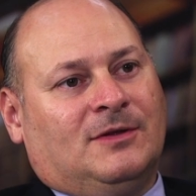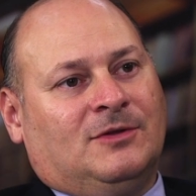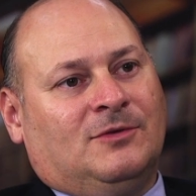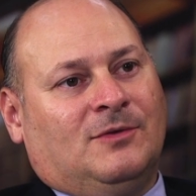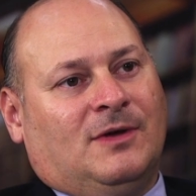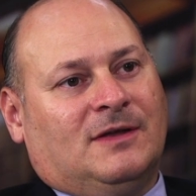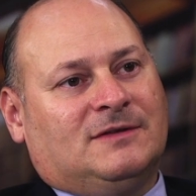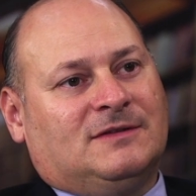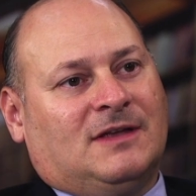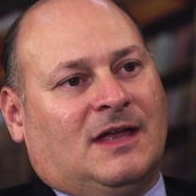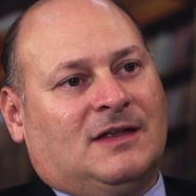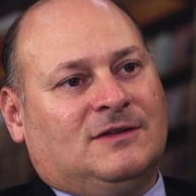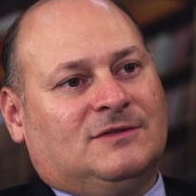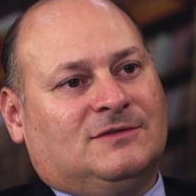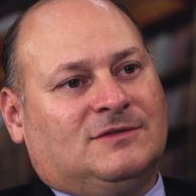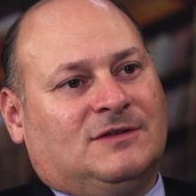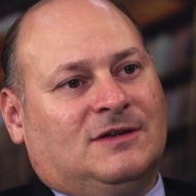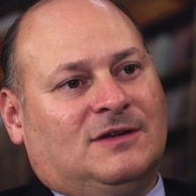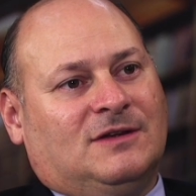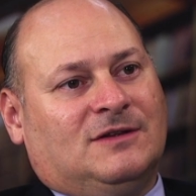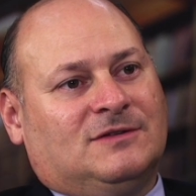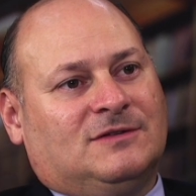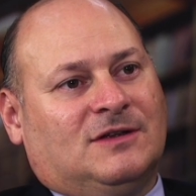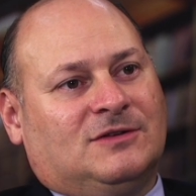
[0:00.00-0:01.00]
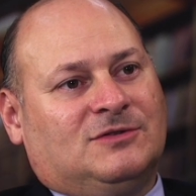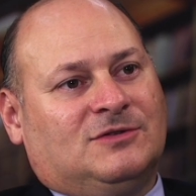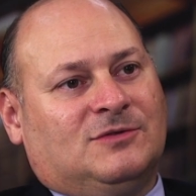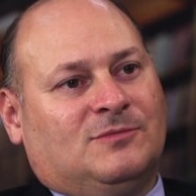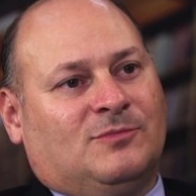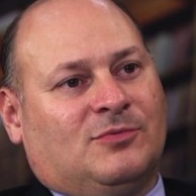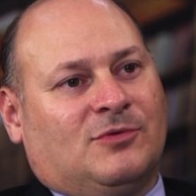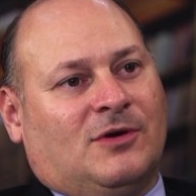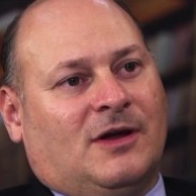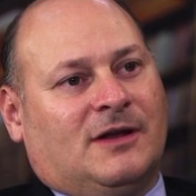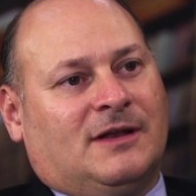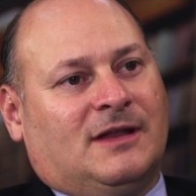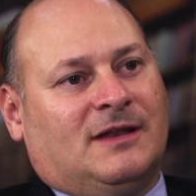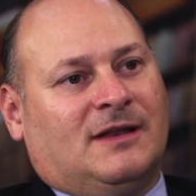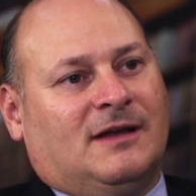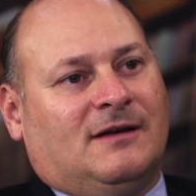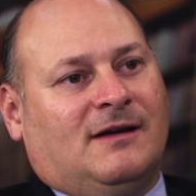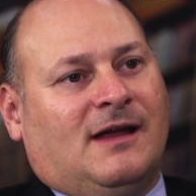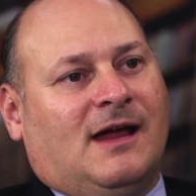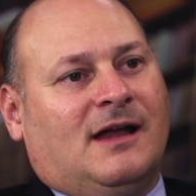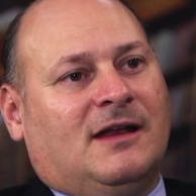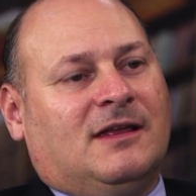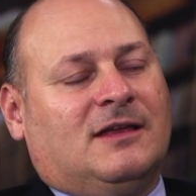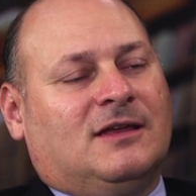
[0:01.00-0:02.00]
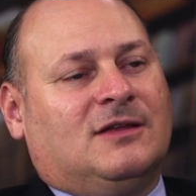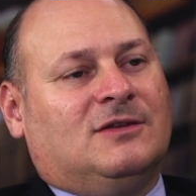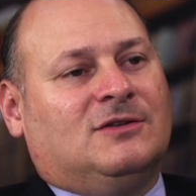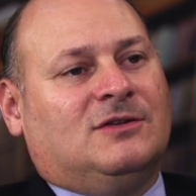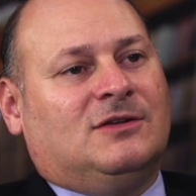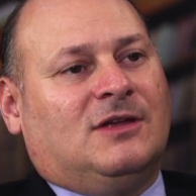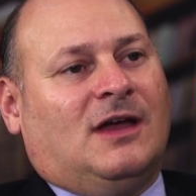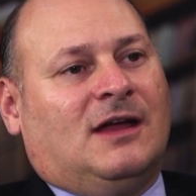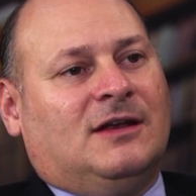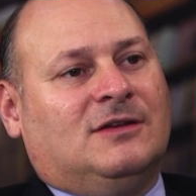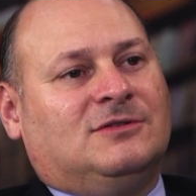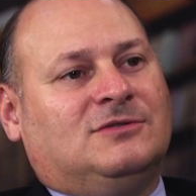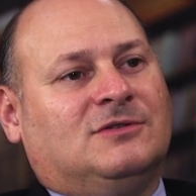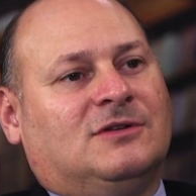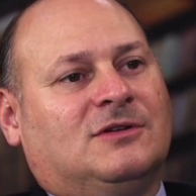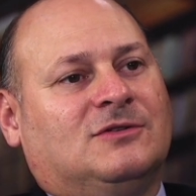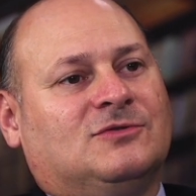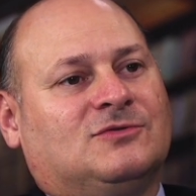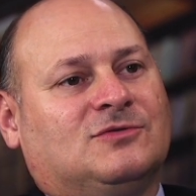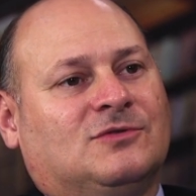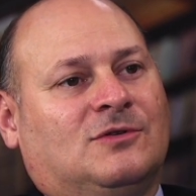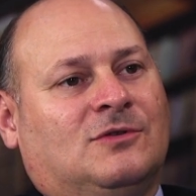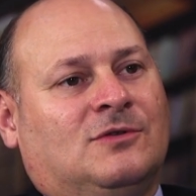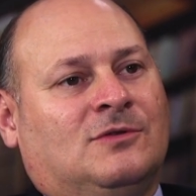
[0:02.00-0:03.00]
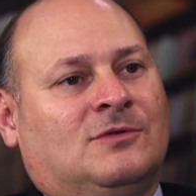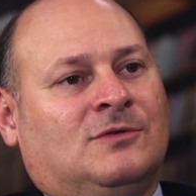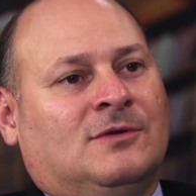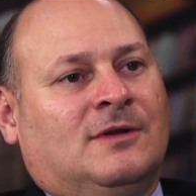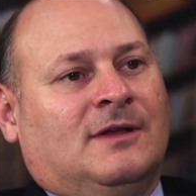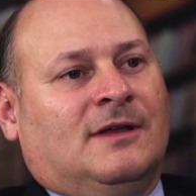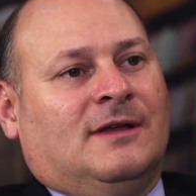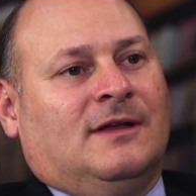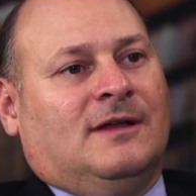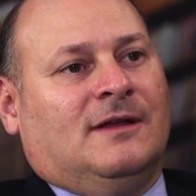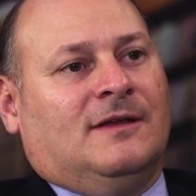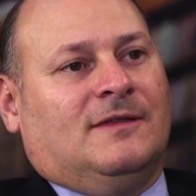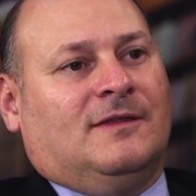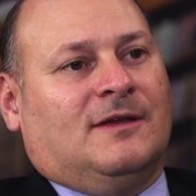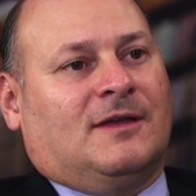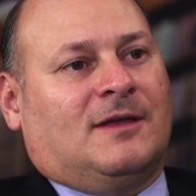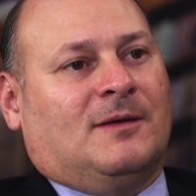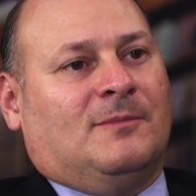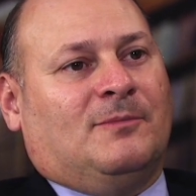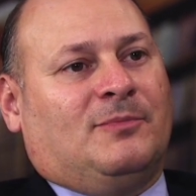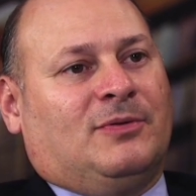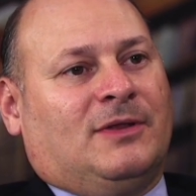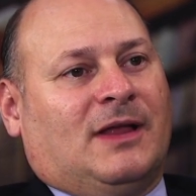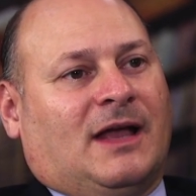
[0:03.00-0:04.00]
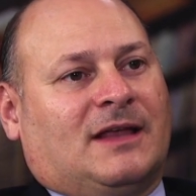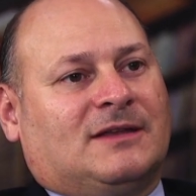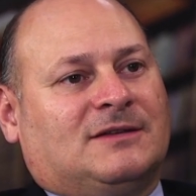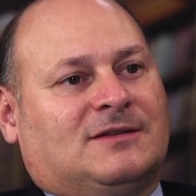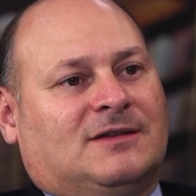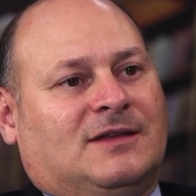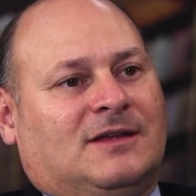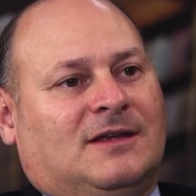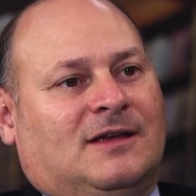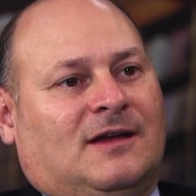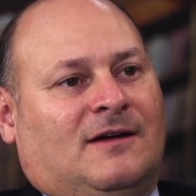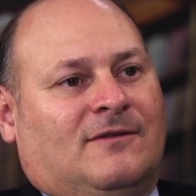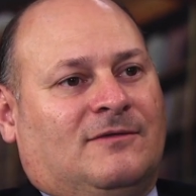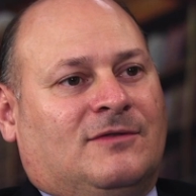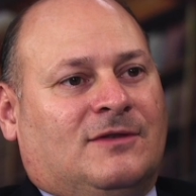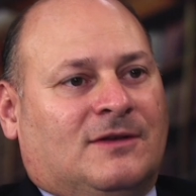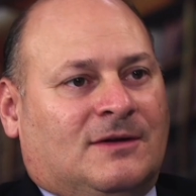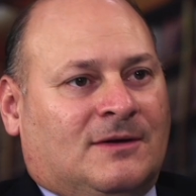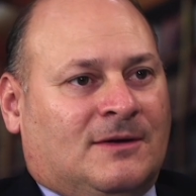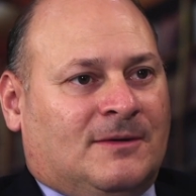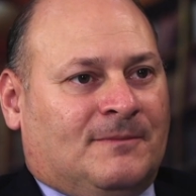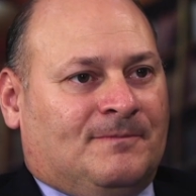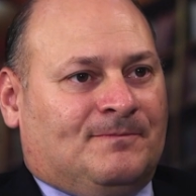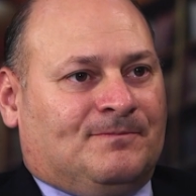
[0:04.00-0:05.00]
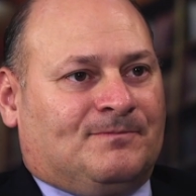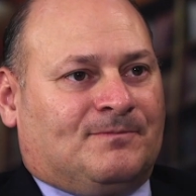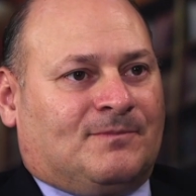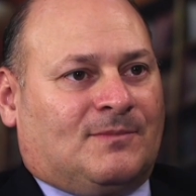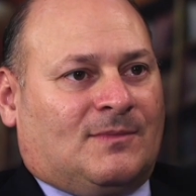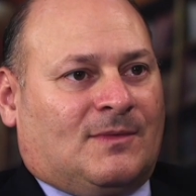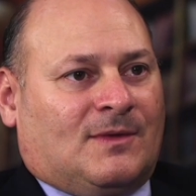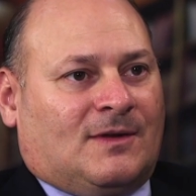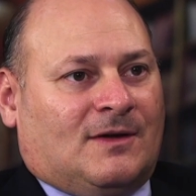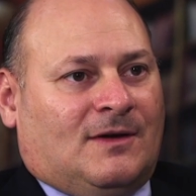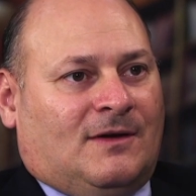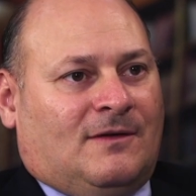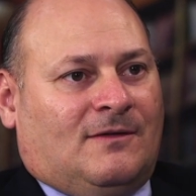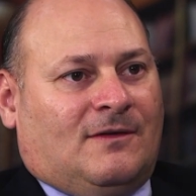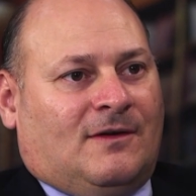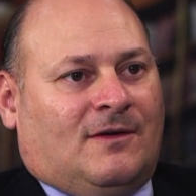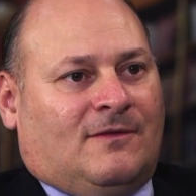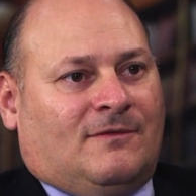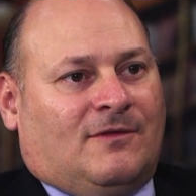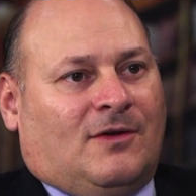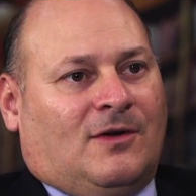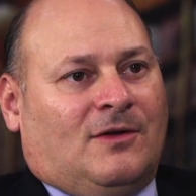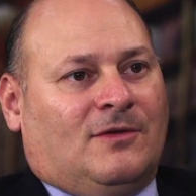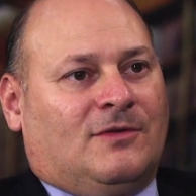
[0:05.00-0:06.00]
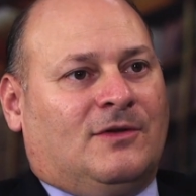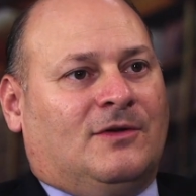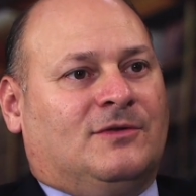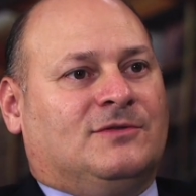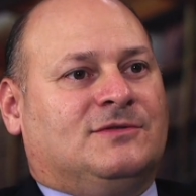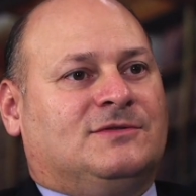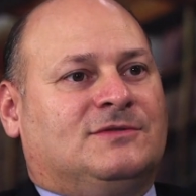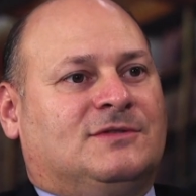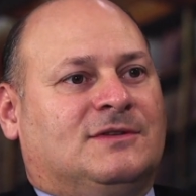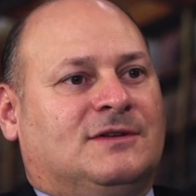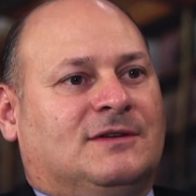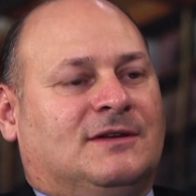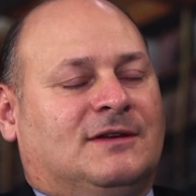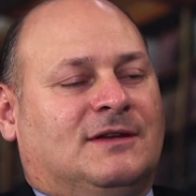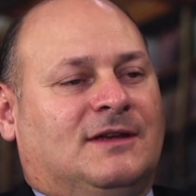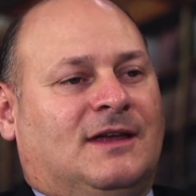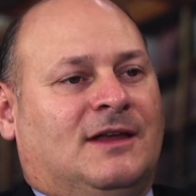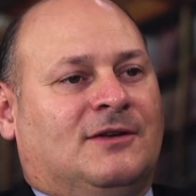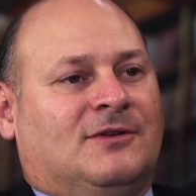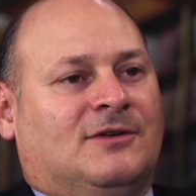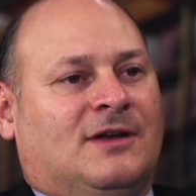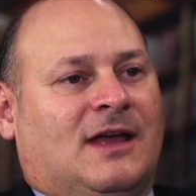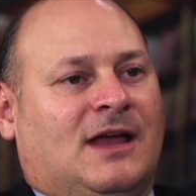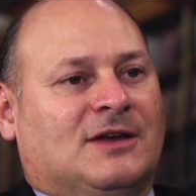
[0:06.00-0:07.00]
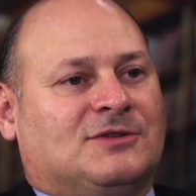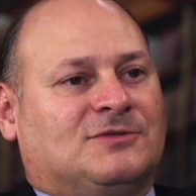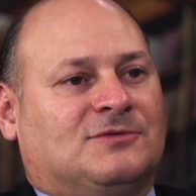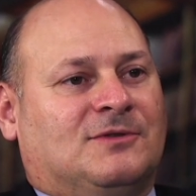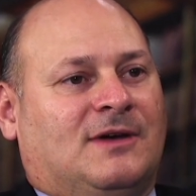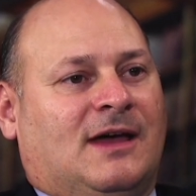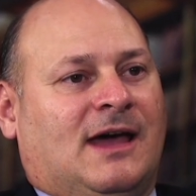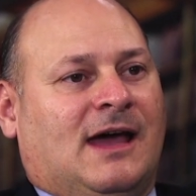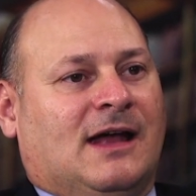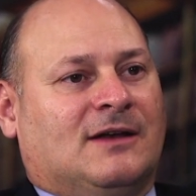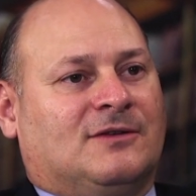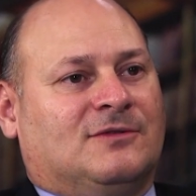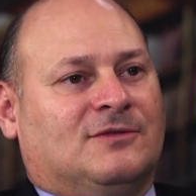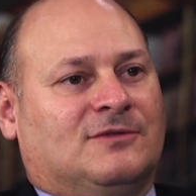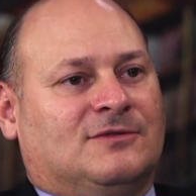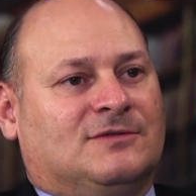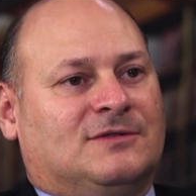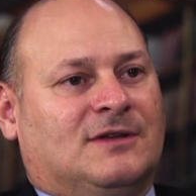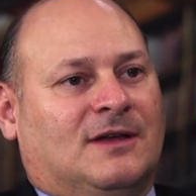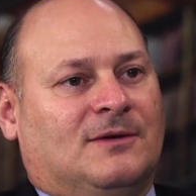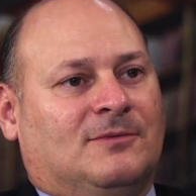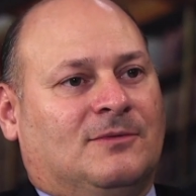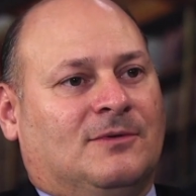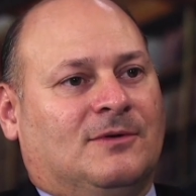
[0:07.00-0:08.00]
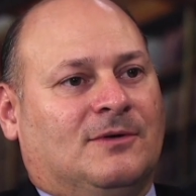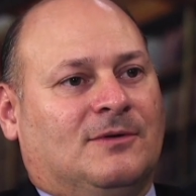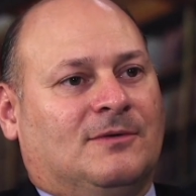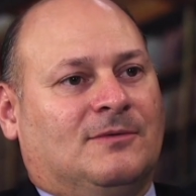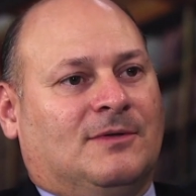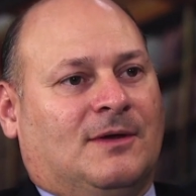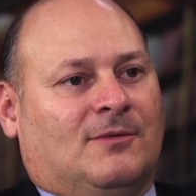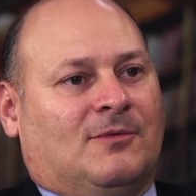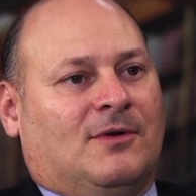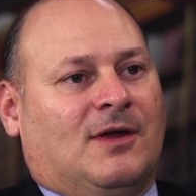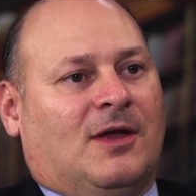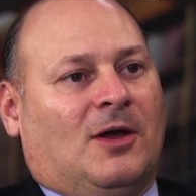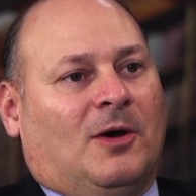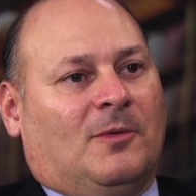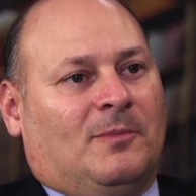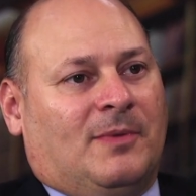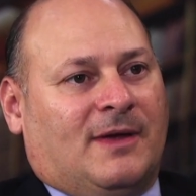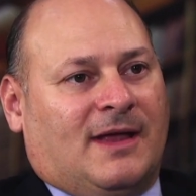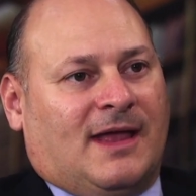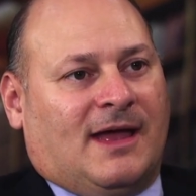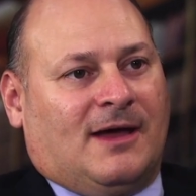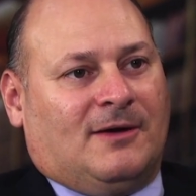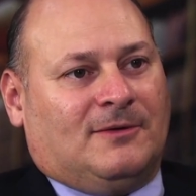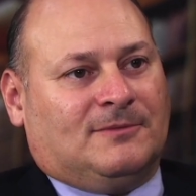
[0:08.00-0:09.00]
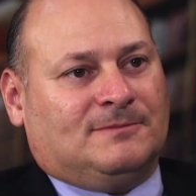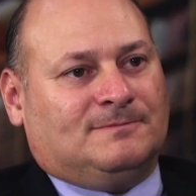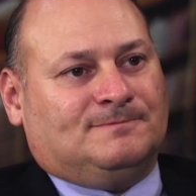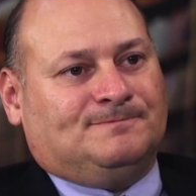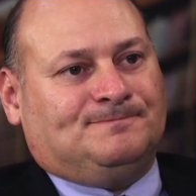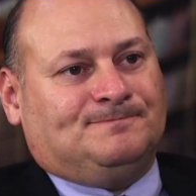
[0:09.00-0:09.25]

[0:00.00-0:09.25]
U.S. agencies that you brought in there. How did you control the complexity of of all those international actors that were helping out?